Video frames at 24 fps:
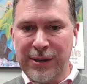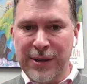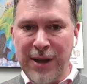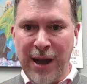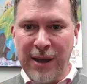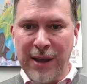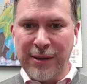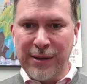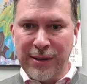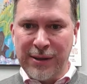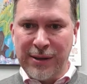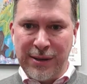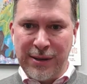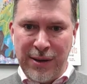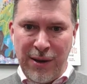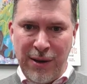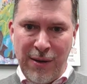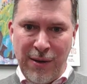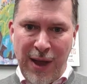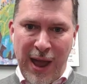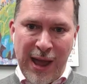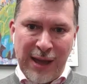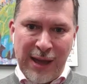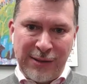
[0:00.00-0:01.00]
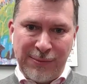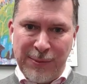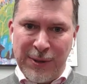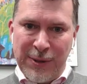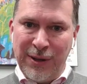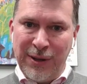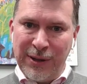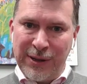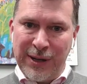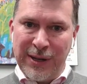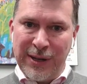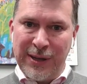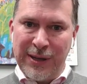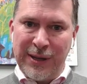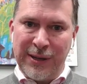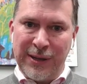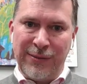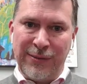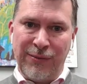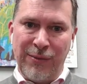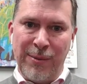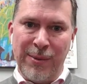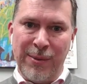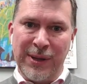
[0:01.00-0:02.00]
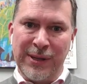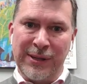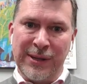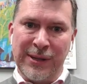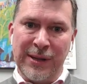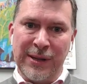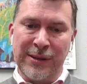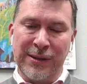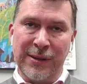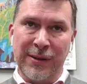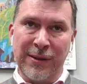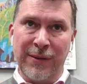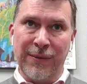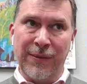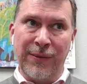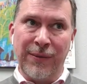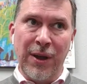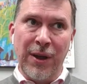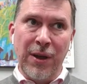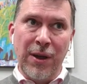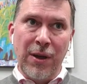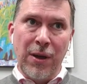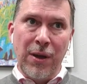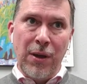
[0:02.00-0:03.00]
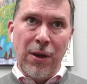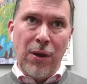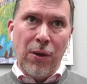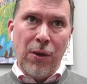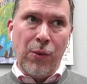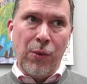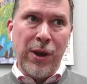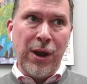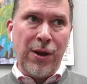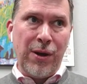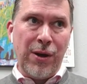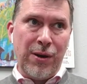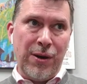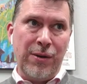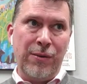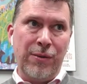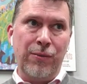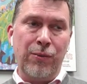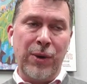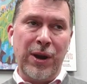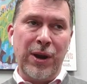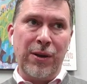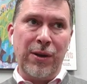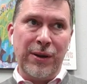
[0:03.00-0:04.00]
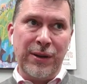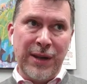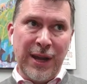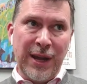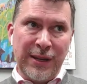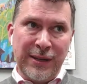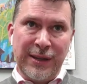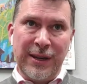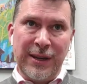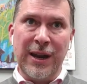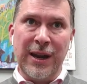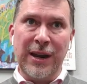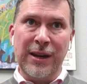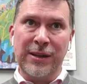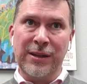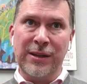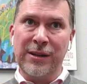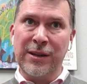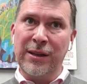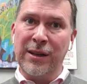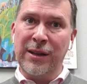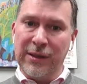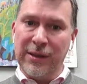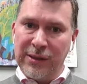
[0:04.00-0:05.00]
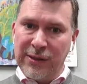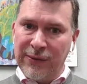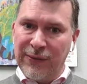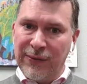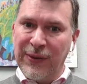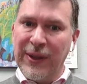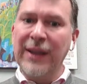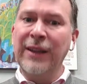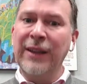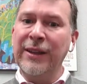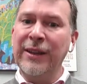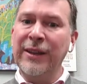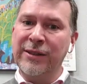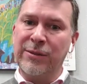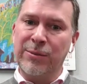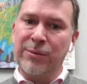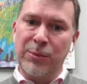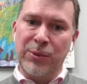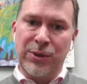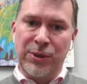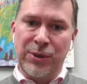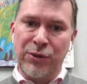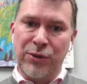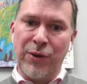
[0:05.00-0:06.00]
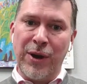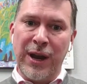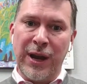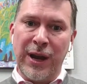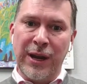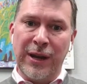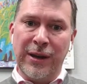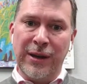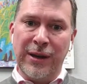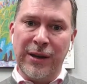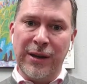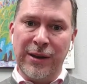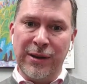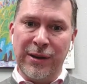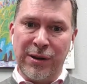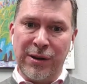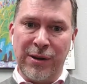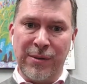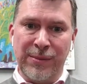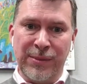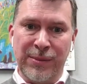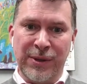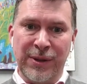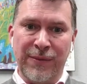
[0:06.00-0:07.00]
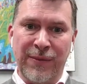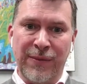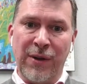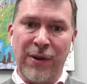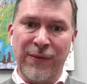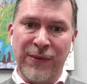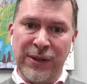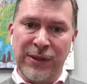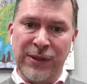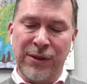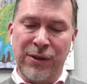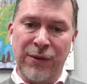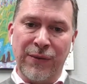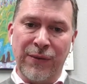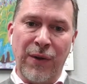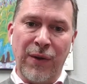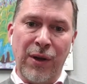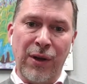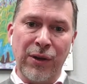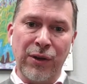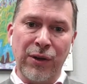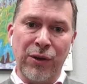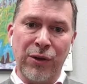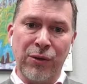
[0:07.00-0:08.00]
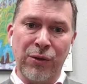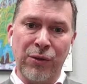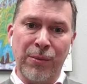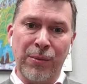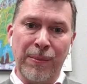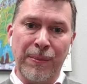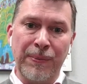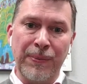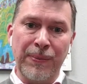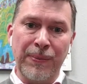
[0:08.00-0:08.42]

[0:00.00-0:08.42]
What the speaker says: not just, you know, Aspen looked at this from a sense of we are a destination that's feeling some strain in terms of our visitor volume,